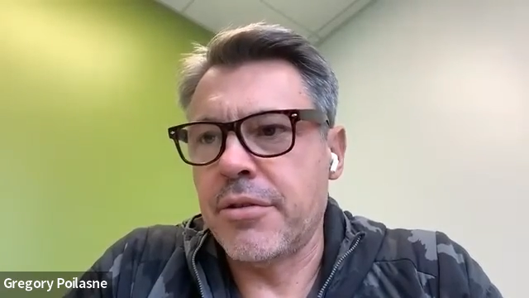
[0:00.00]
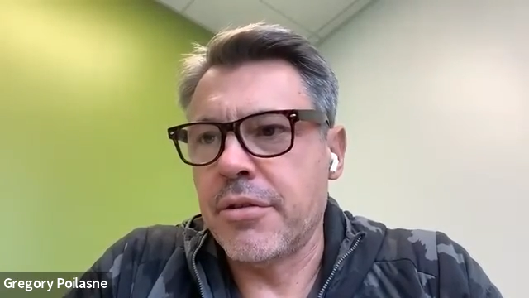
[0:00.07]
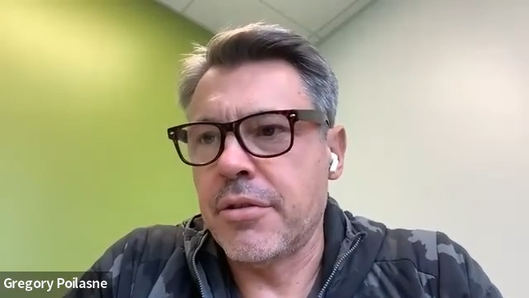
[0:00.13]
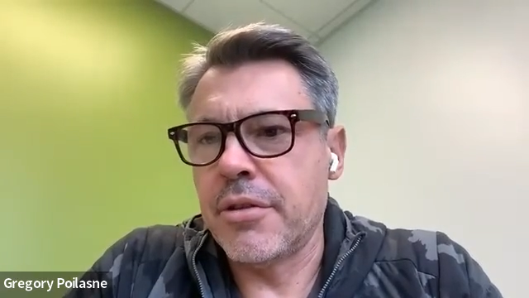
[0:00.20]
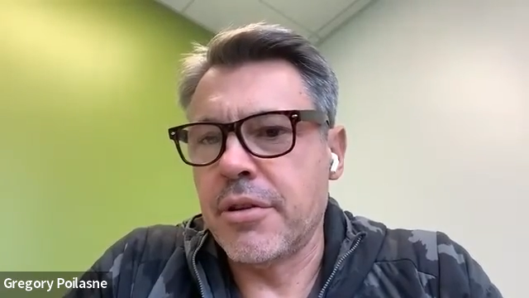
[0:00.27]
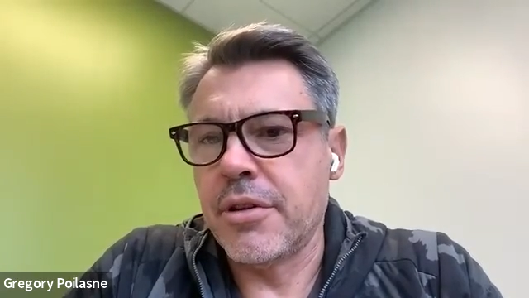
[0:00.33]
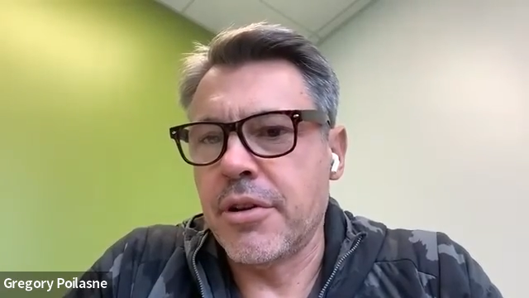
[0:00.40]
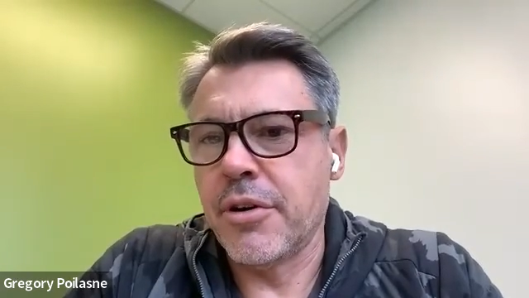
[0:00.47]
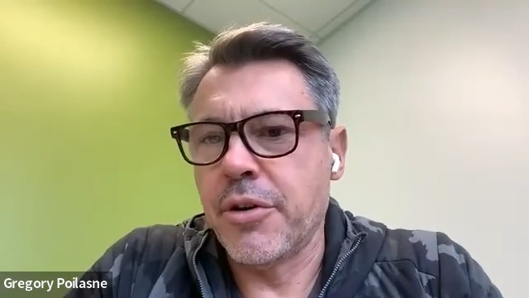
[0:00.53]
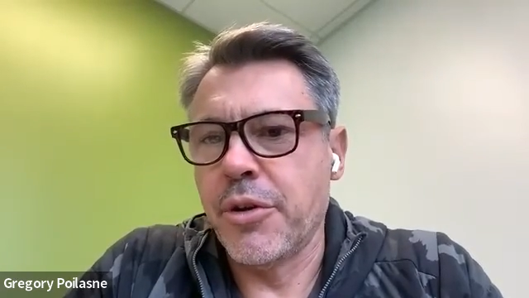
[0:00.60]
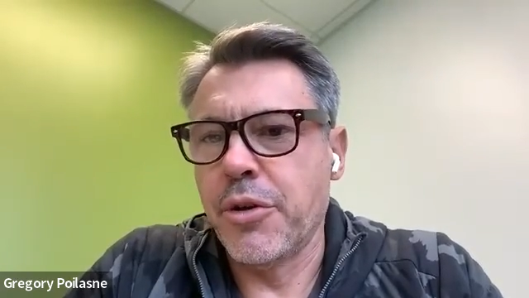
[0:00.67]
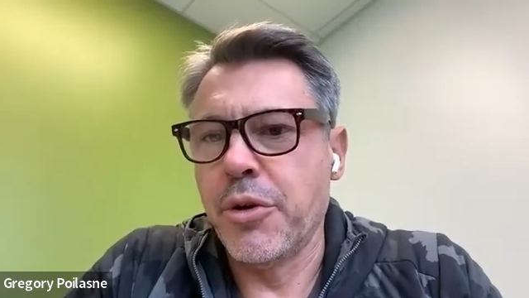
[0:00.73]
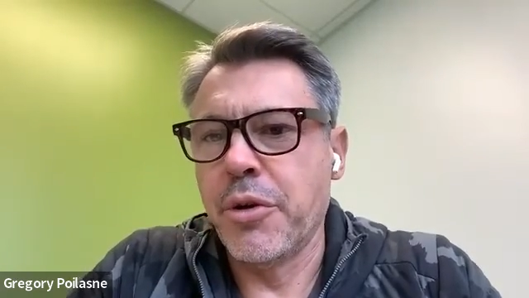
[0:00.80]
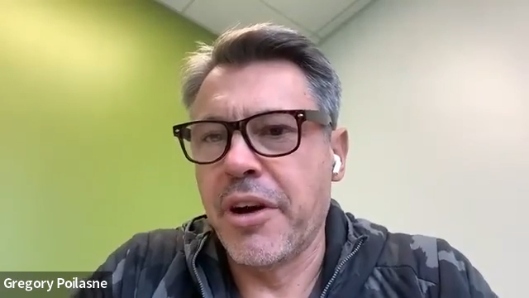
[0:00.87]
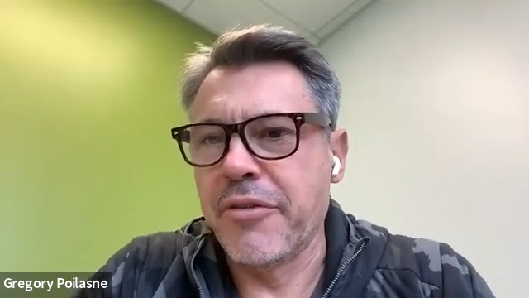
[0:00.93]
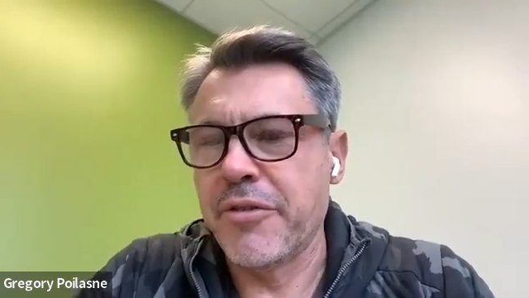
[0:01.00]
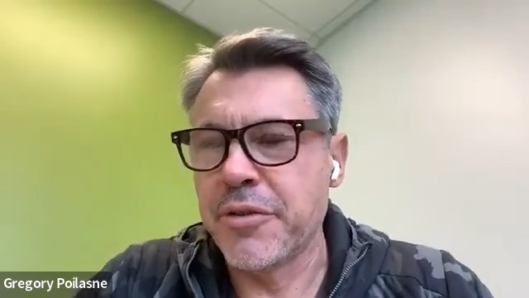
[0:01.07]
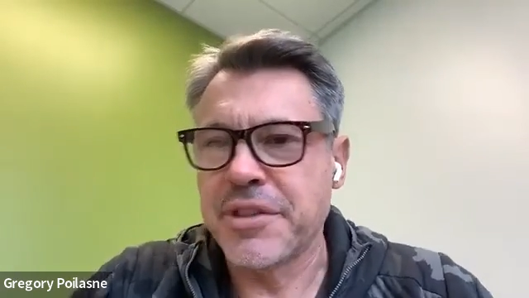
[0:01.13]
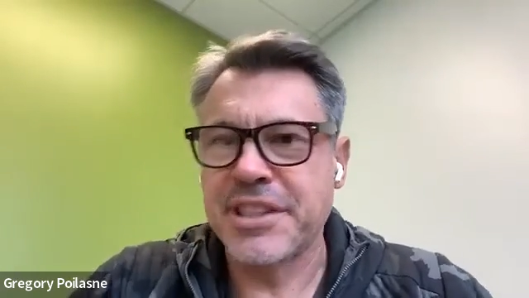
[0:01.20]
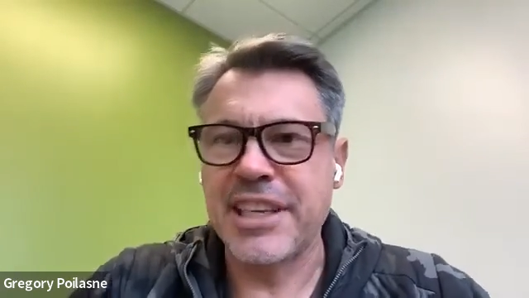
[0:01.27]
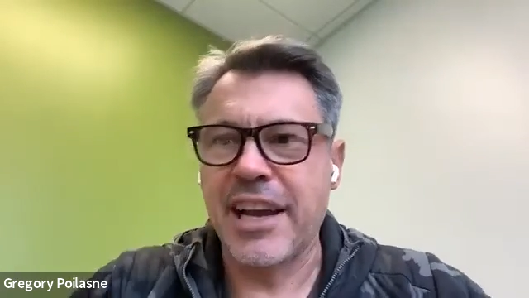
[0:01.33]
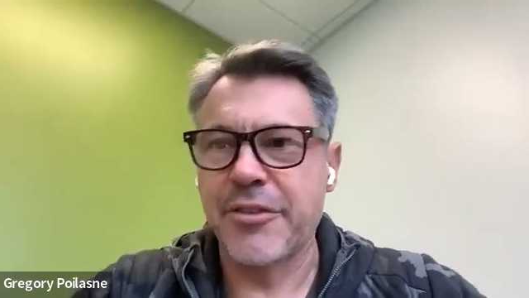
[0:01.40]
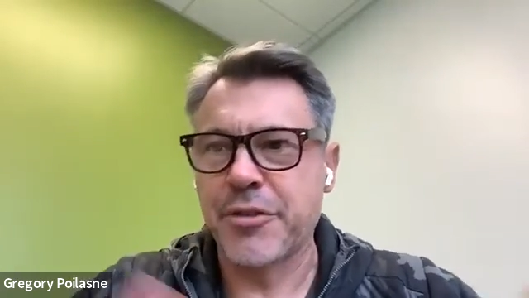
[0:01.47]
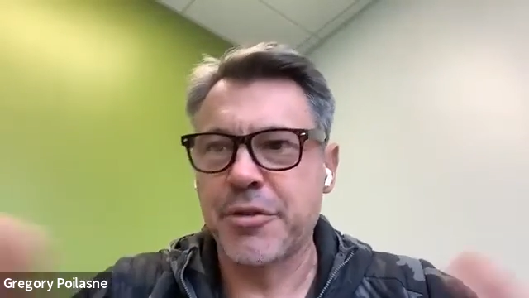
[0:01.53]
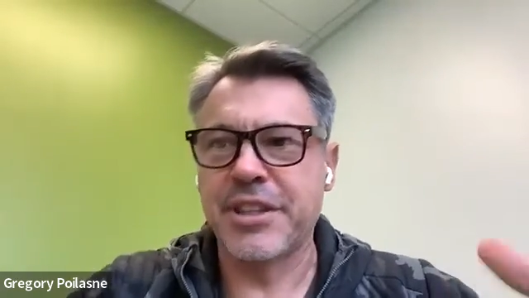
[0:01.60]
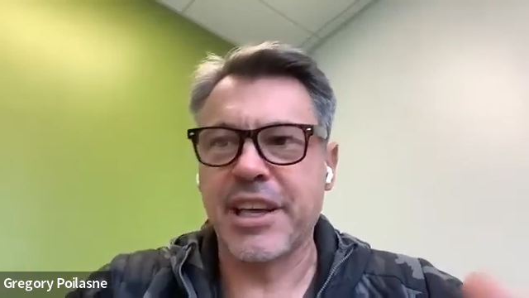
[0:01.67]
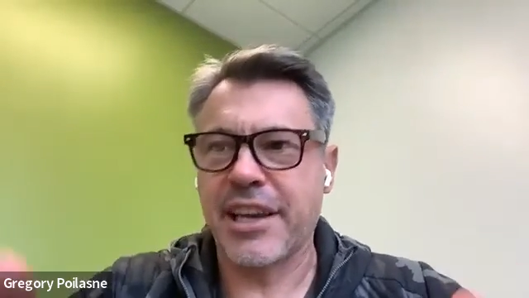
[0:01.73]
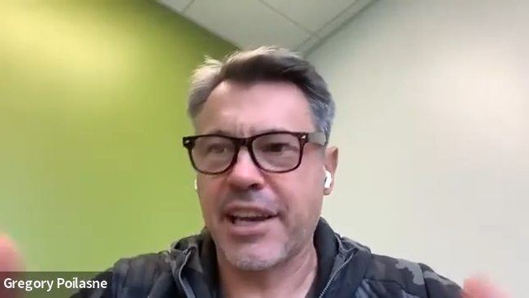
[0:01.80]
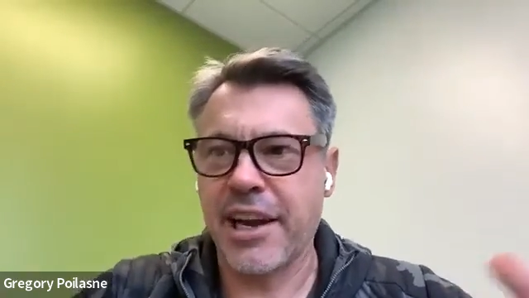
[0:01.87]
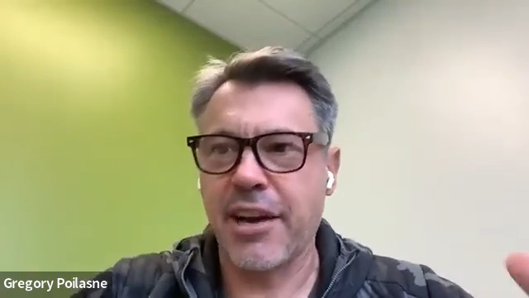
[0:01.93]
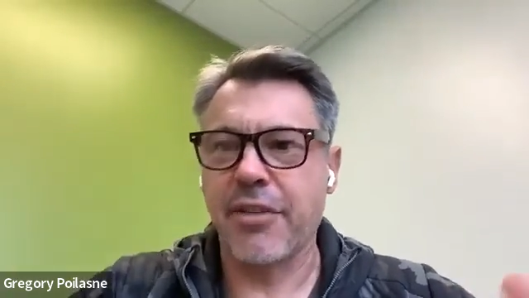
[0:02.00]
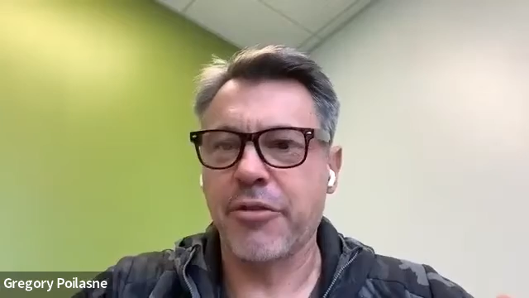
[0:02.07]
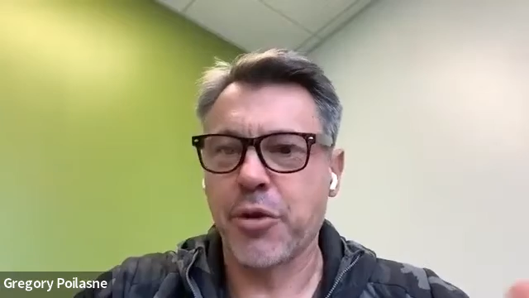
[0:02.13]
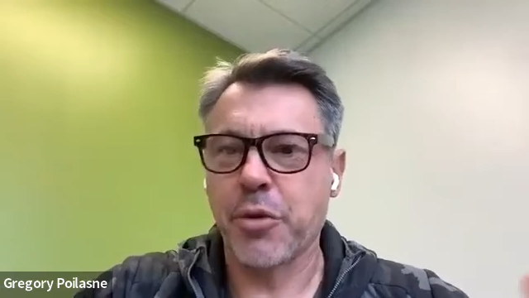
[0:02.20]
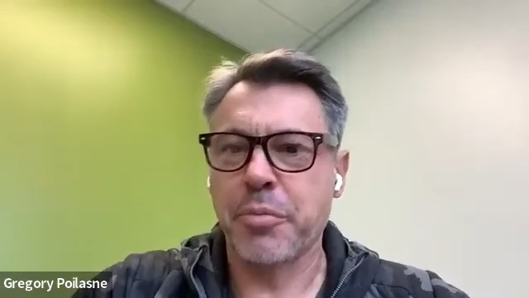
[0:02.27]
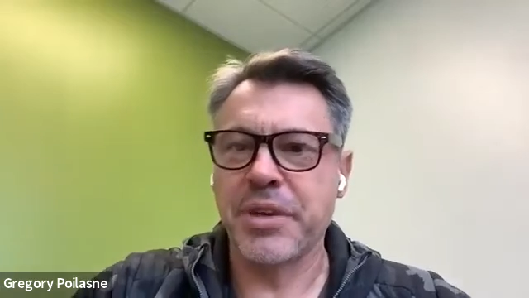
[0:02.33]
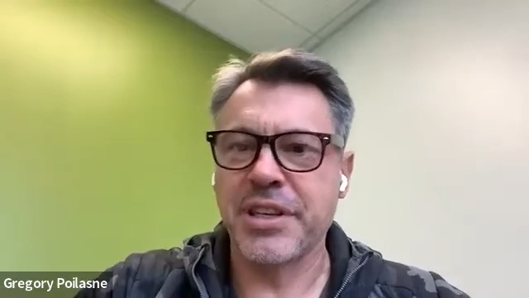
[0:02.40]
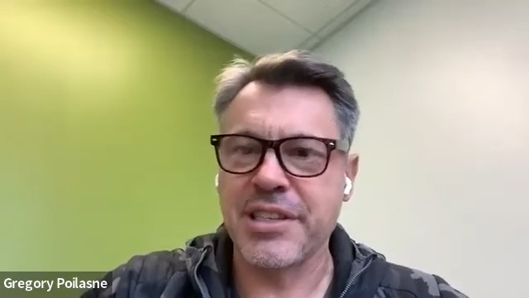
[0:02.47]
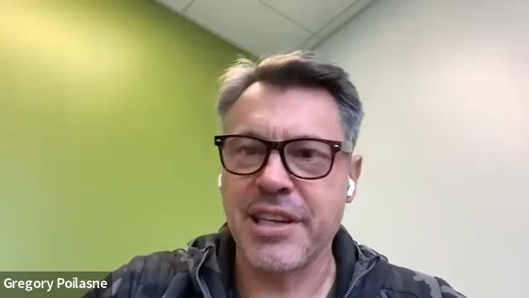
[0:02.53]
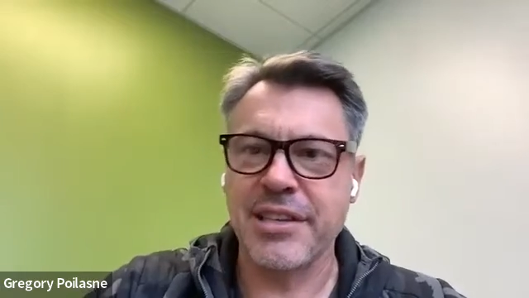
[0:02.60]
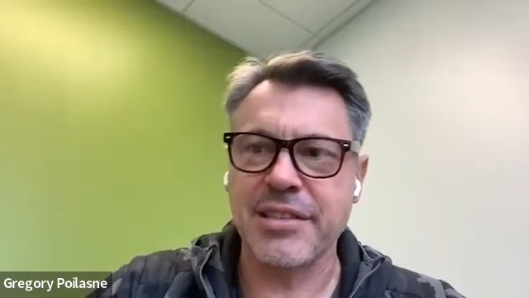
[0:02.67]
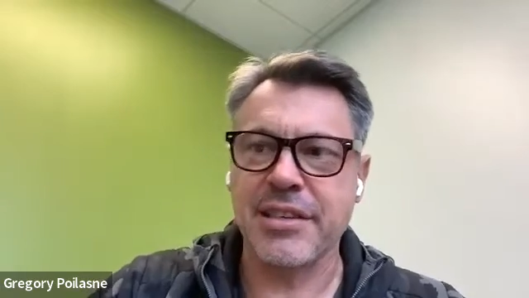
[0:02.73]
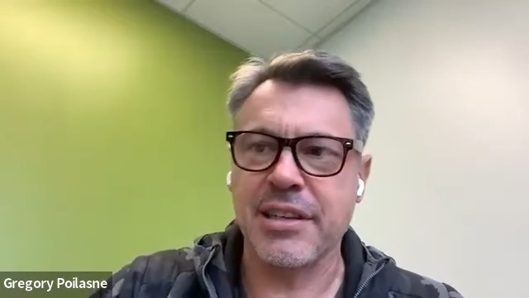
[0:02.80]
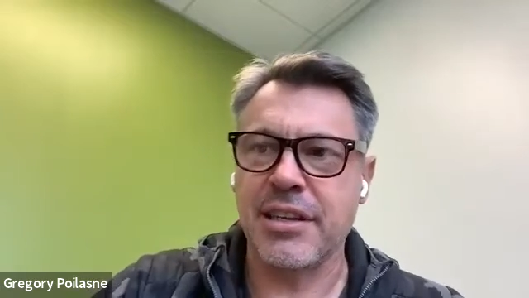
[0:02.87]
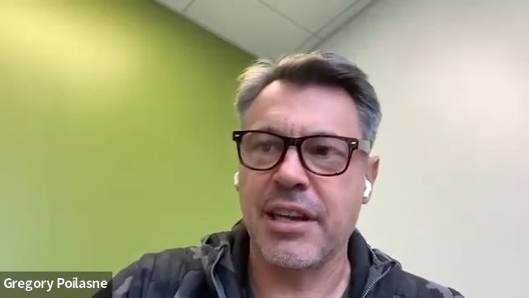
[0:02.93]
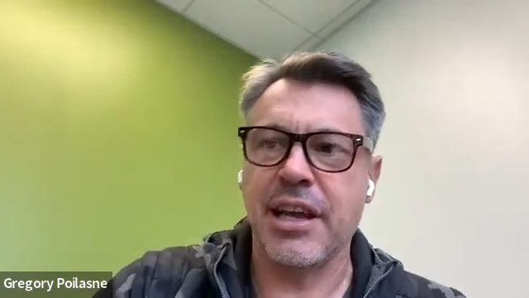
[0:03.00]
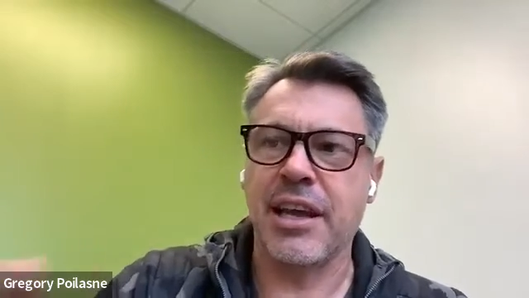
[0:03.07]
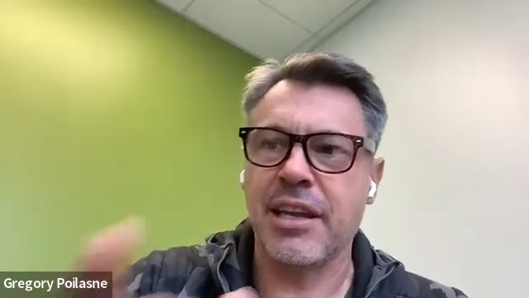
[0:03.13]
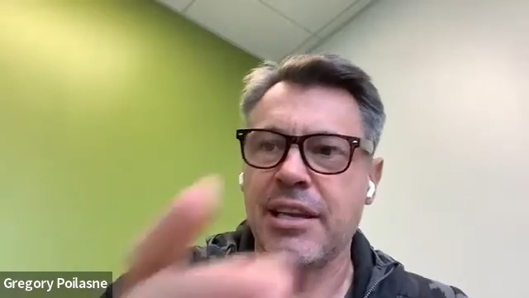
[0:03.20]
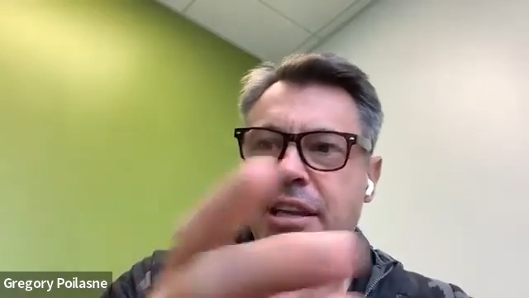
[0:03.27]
You still have to take care of your business and